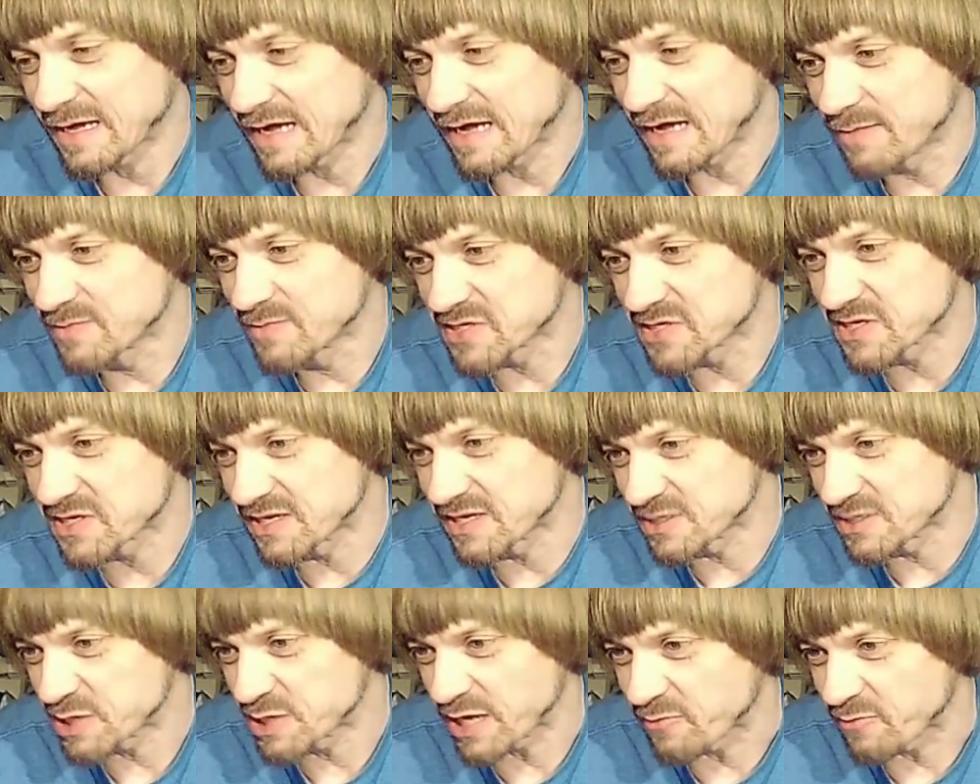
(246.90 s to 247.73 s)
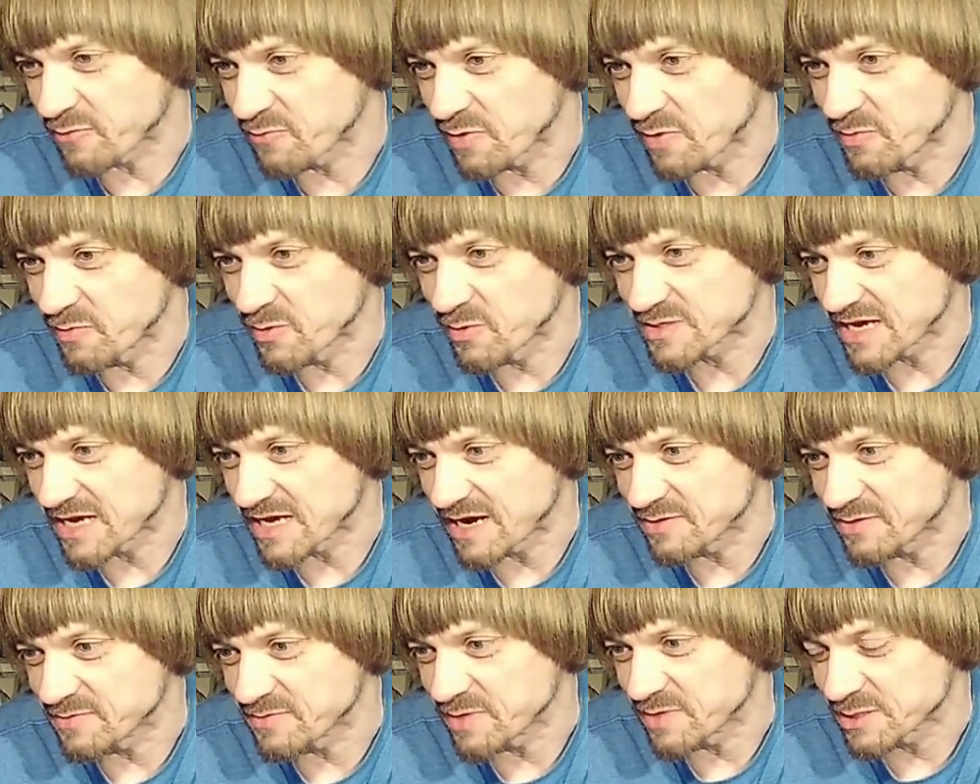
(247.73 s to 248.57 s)
I'm just going to check one more
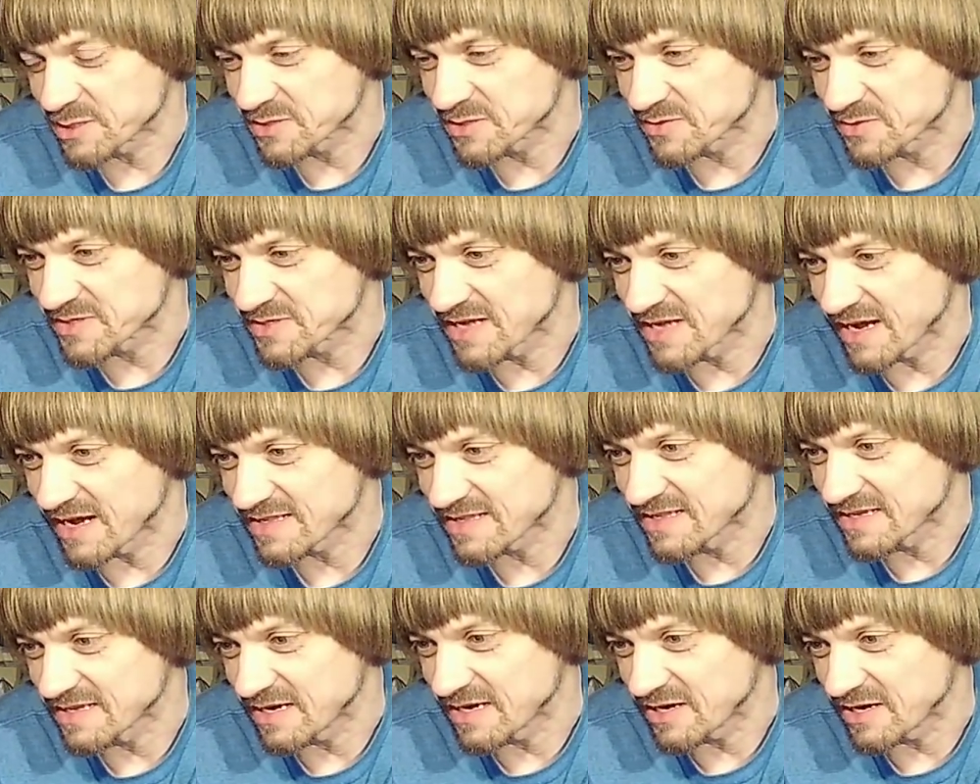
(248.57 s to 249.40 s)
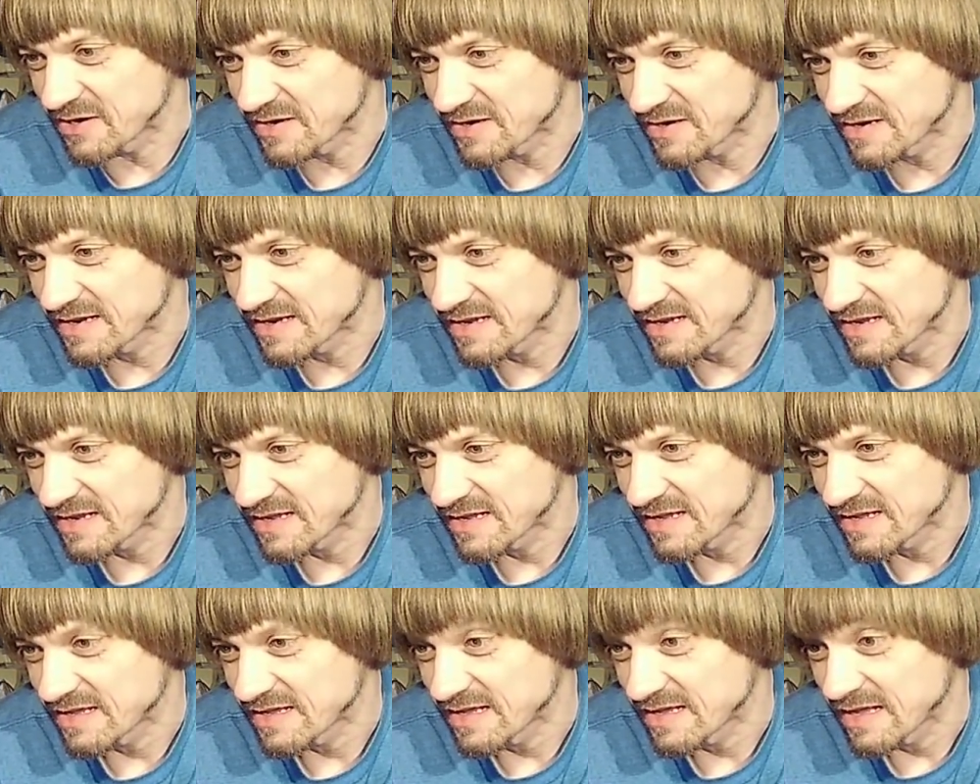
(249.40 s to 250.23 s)
time to make sure it's not there.
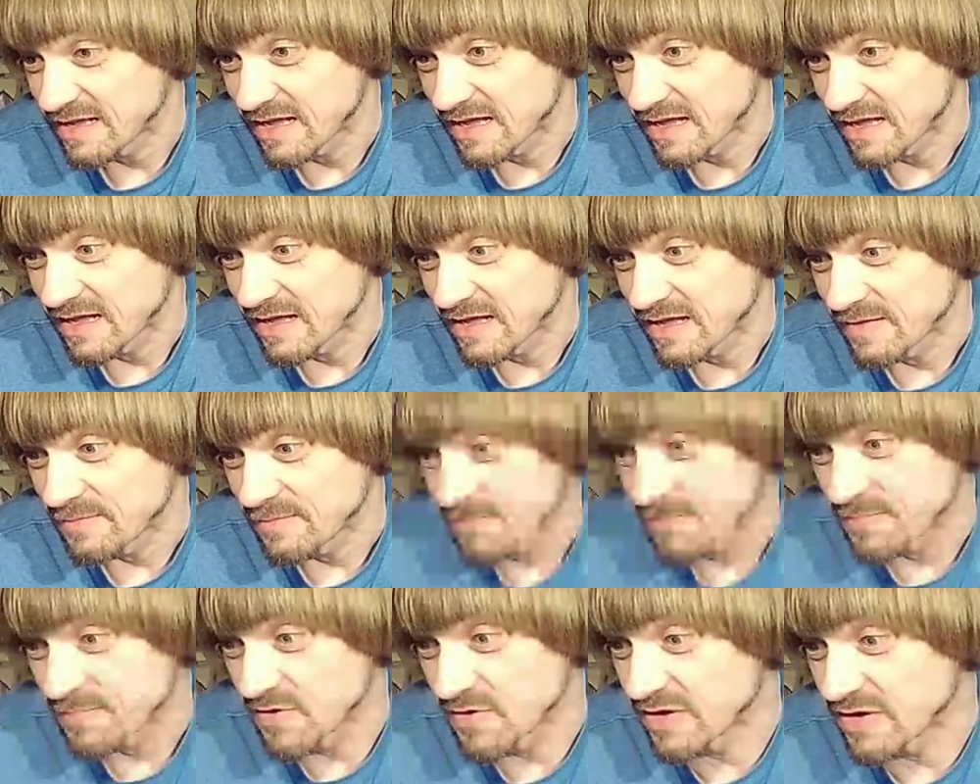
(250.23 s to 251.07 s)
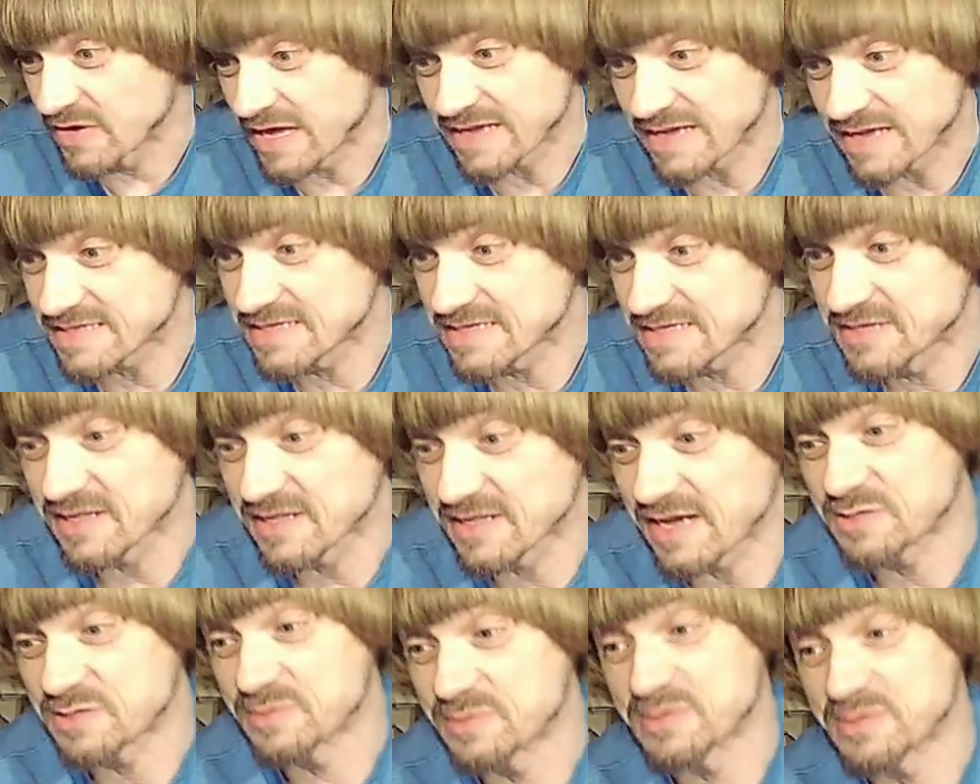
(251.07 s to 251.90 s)
You can't see your
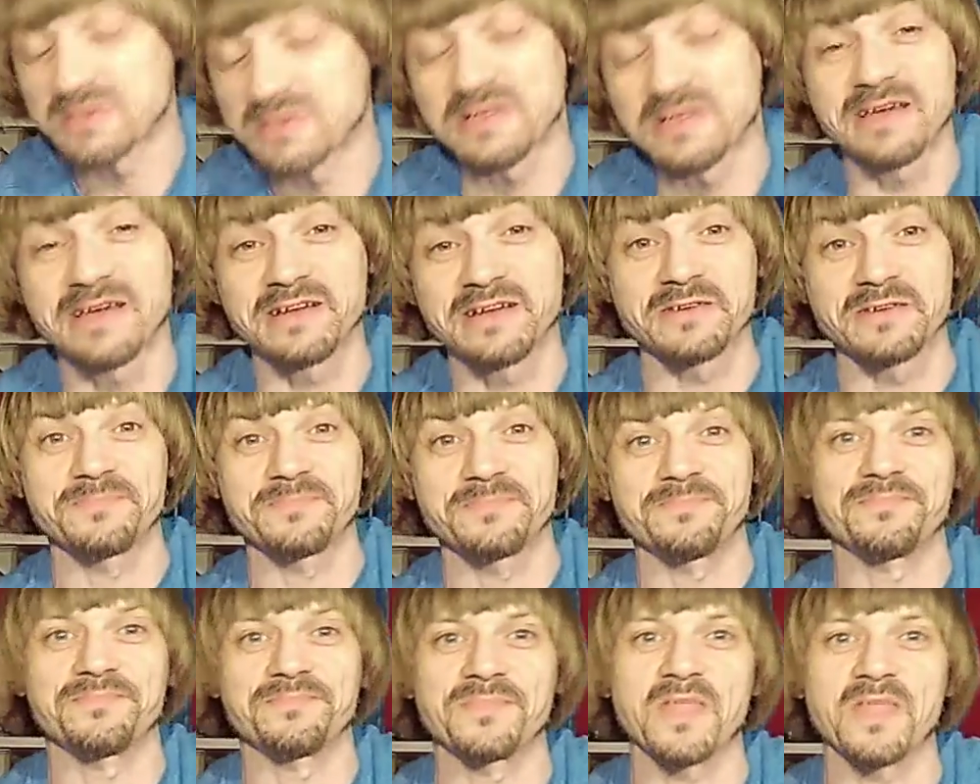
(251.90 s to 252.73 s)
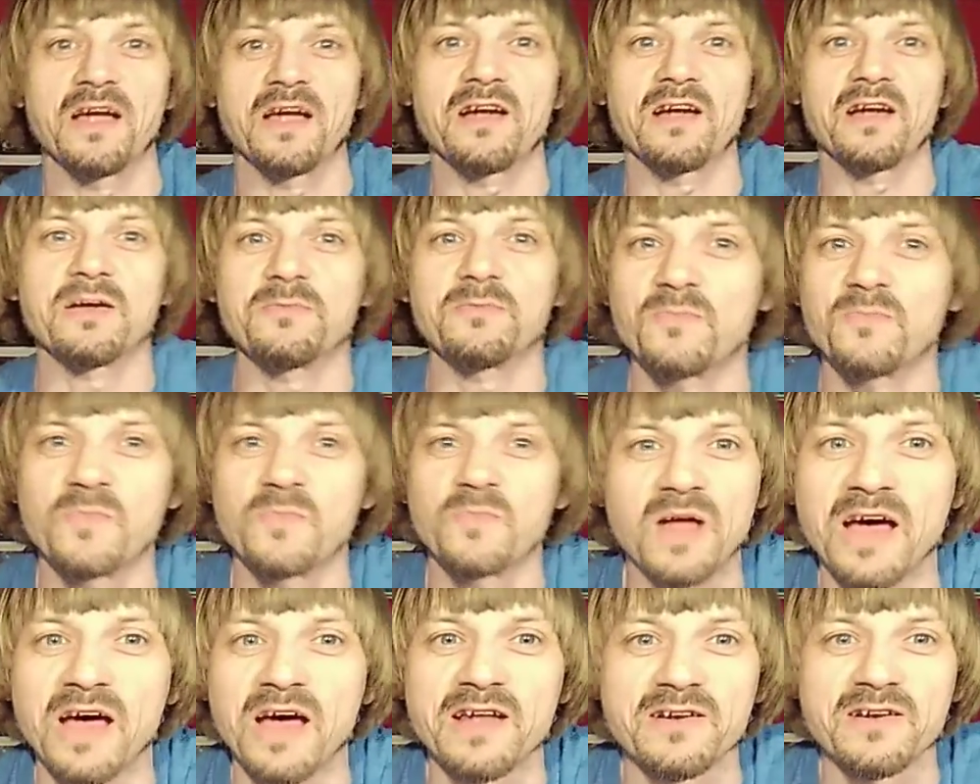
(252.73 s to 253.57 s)
live stream till later. All right.
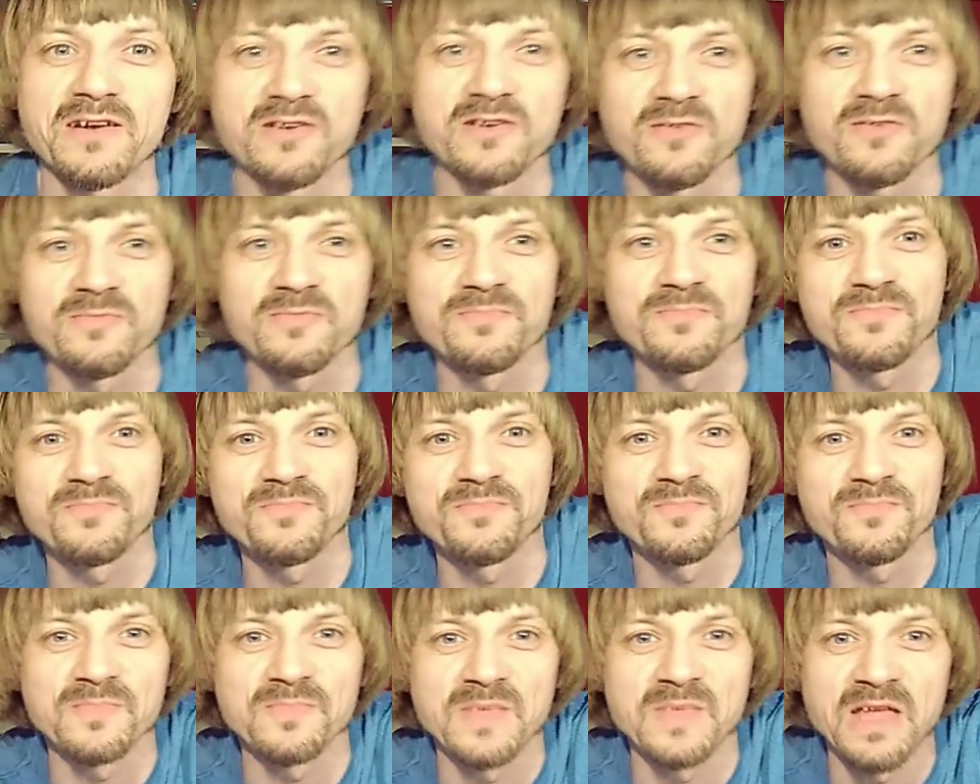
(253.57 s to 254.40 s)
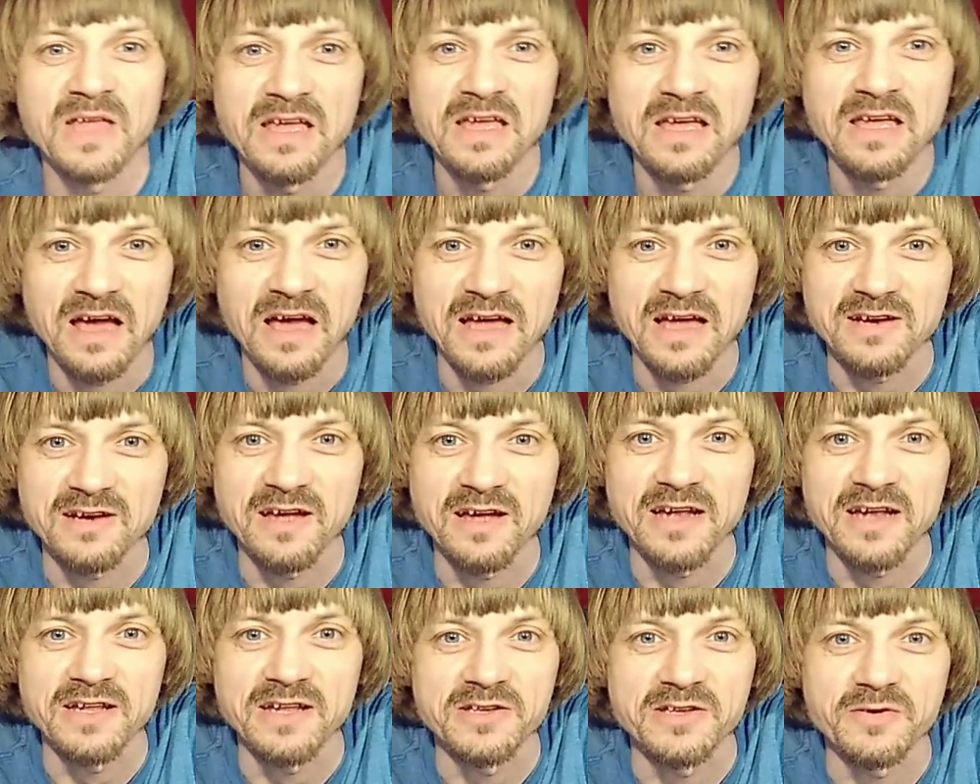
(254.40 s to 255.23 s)
I don't know. I don't know
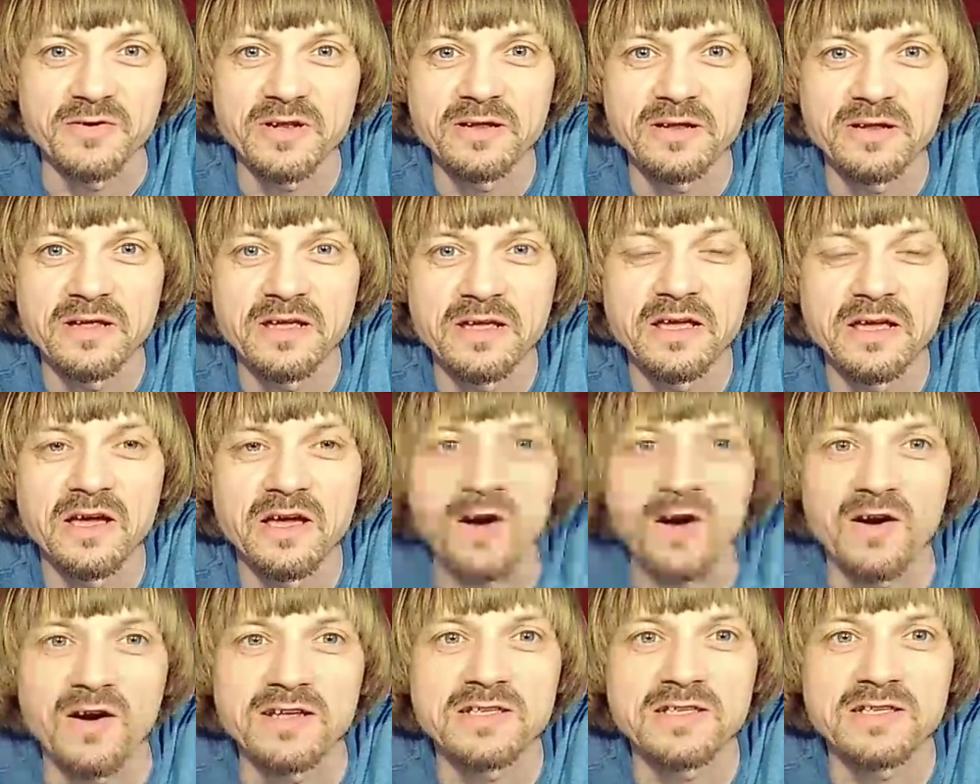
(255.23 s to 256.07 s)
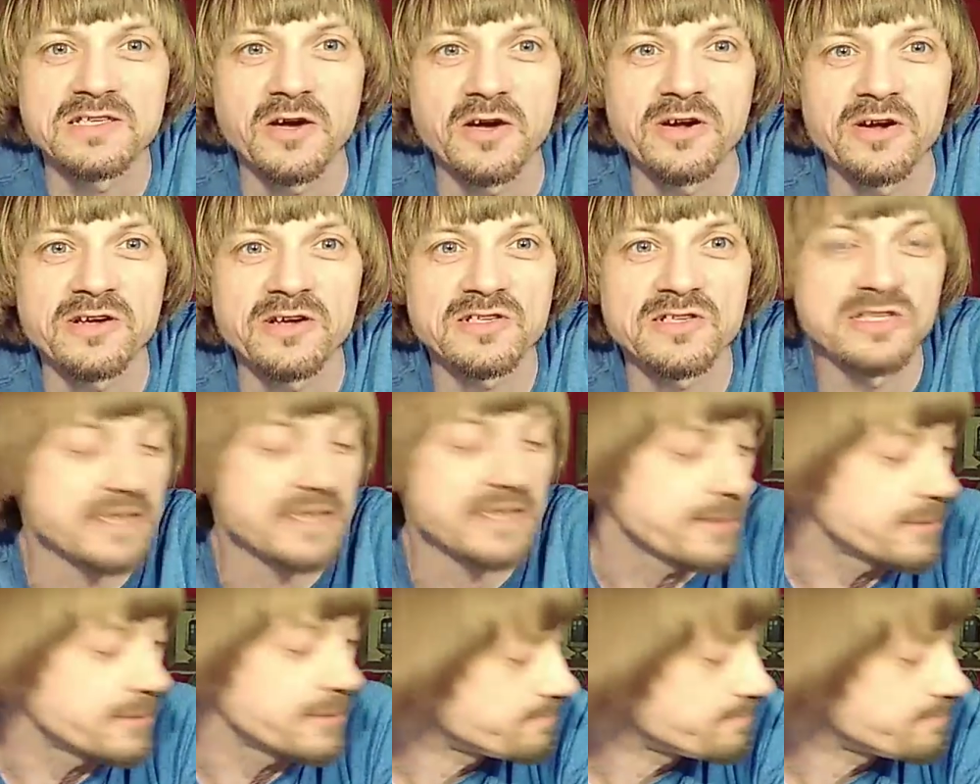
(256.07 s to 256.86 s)
how to do it. All right. So here's the deal.